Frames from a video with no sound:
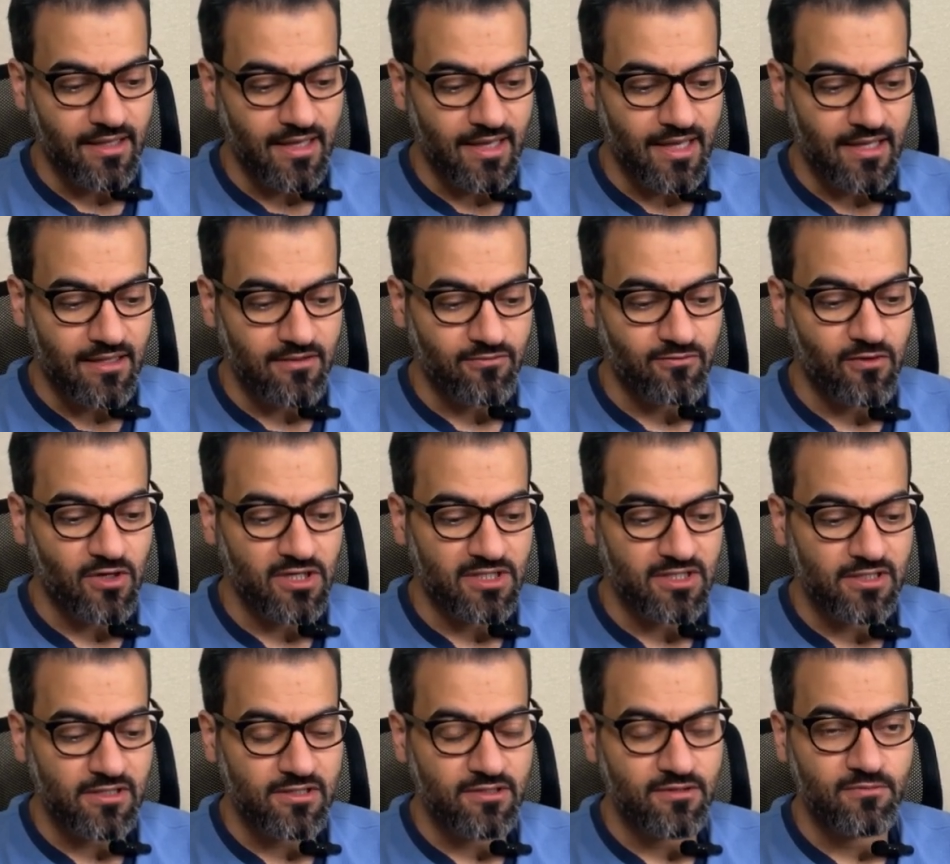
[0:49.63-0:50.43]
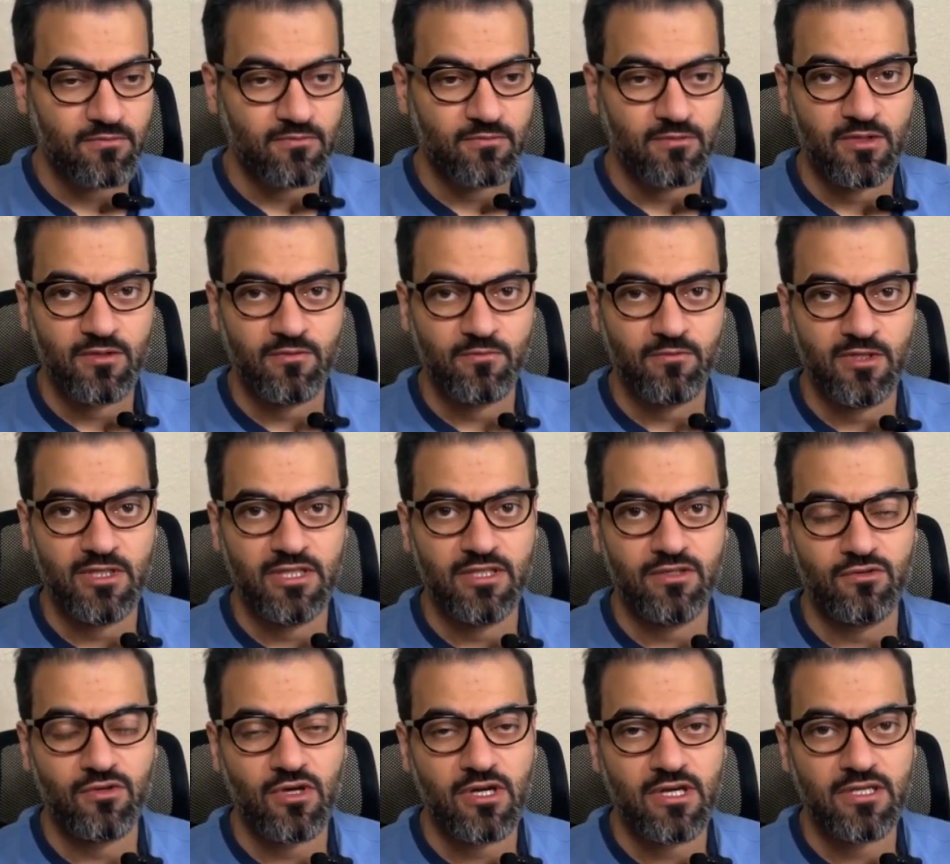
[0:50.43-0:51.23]
And finally,
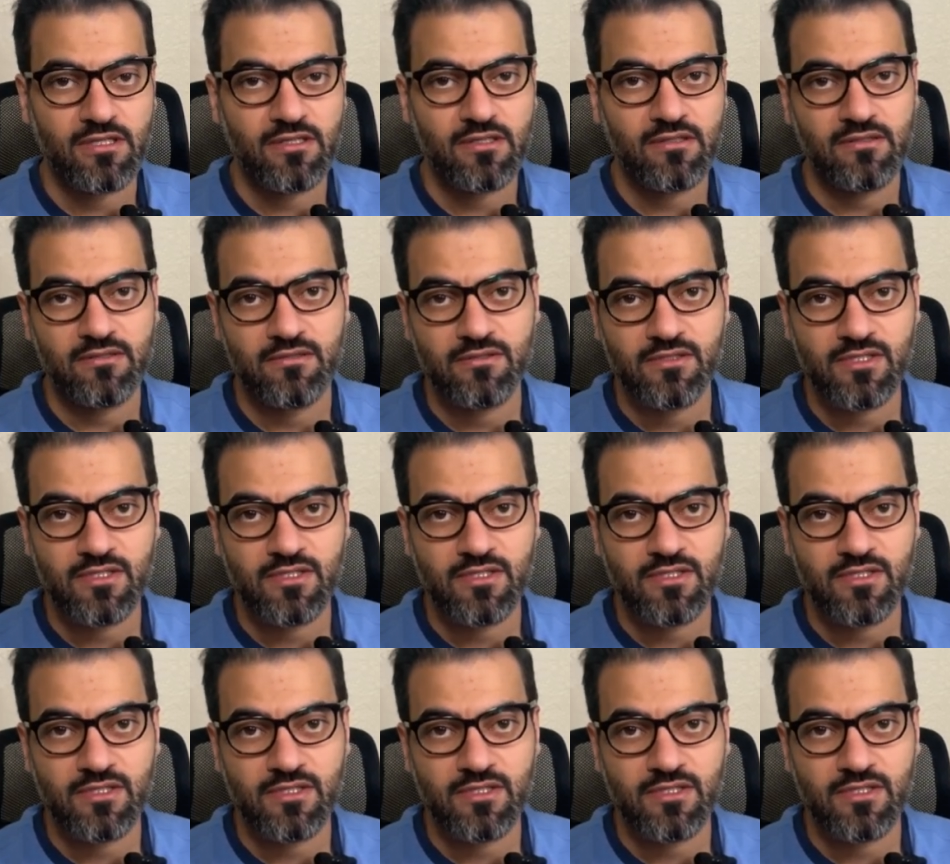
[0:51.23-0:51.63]
we write